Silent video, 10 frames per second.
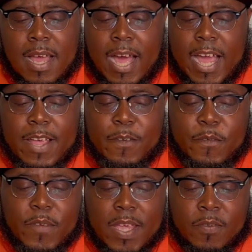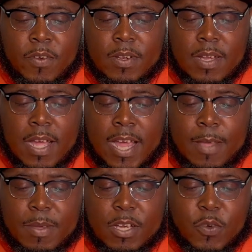I am favored. I
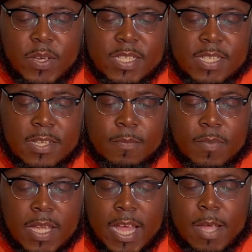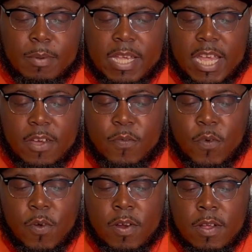am increasing. I am cared
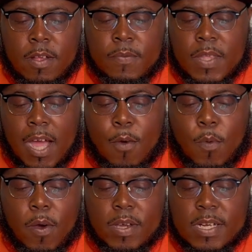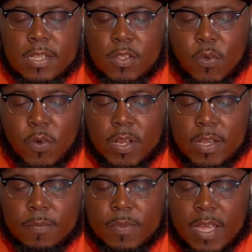for. I'm walking in
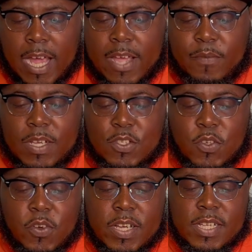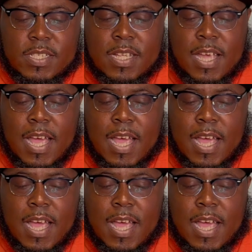authority. I am victorious.